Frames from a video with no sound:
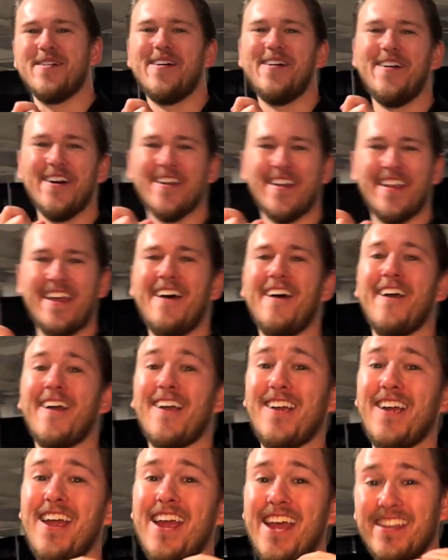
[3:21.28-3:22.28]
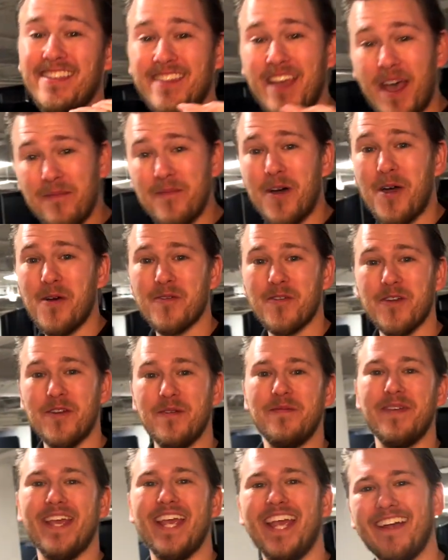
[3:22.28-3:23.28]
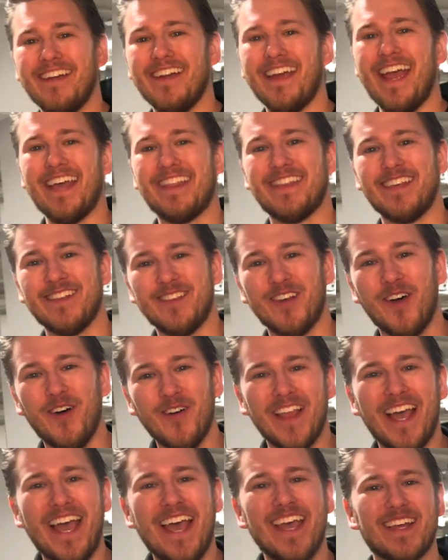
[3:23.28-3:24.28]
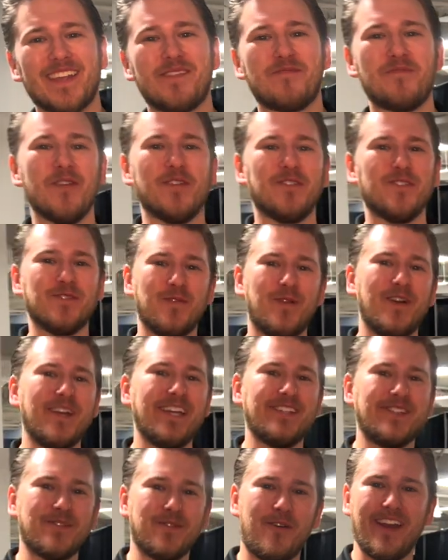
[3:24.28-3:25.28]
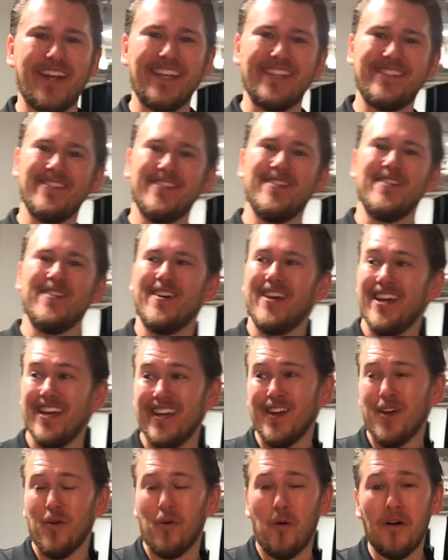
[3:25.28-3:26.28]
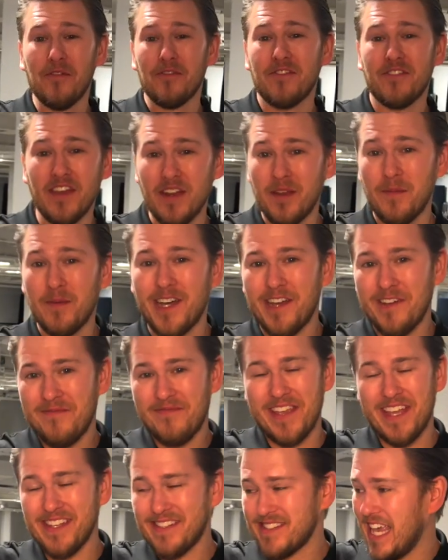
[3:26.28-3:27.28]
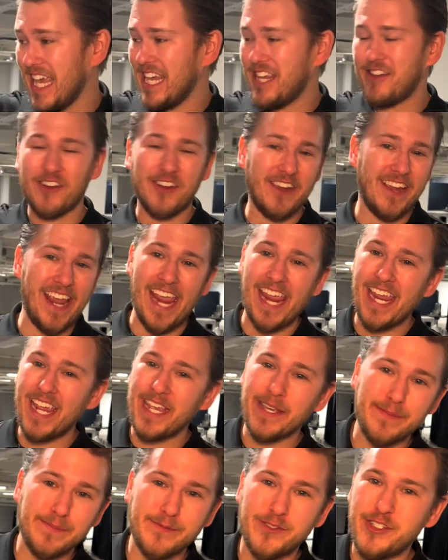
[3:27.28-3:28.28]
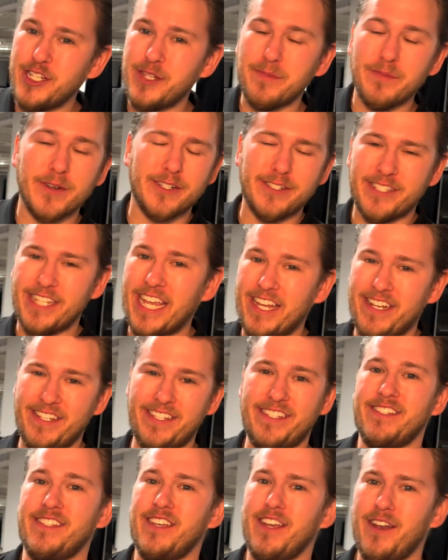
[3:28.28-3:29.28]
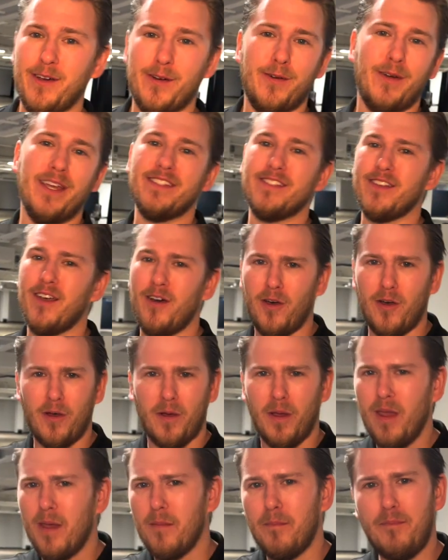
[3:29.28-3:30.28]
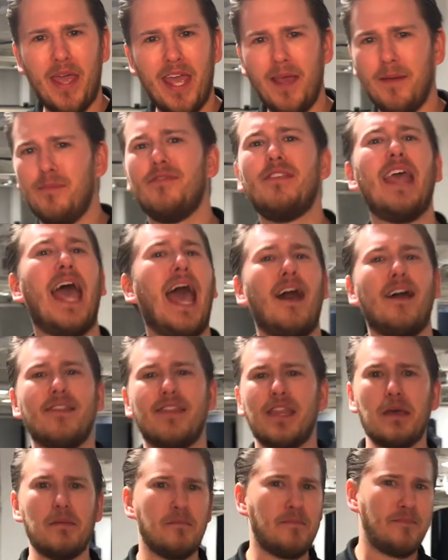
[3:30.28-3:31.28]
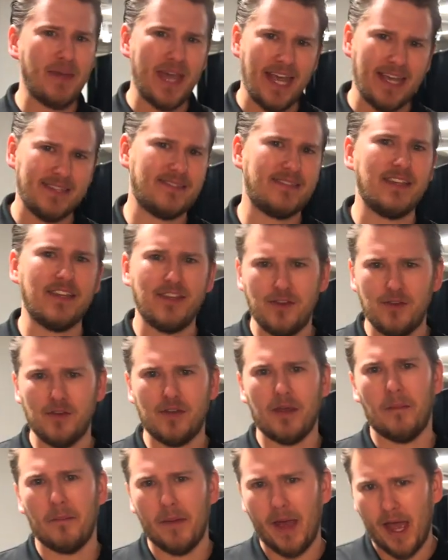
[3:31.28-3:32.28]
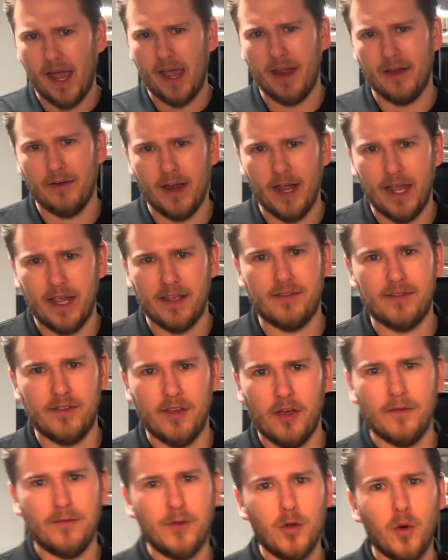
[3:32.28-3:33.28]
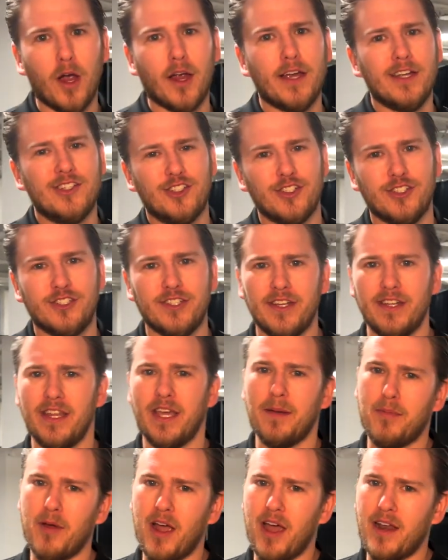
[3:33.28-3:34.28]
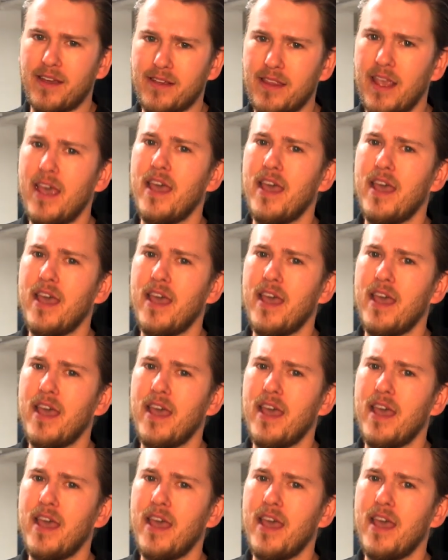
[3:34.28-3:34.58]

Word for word: on our demo room here at the Tola Expo twenty twenty-two. WOLF Cinema, it's like your A M G Mercedes, you know, it's all pimped out, the best that you can buy, right? So if you are interested in that product,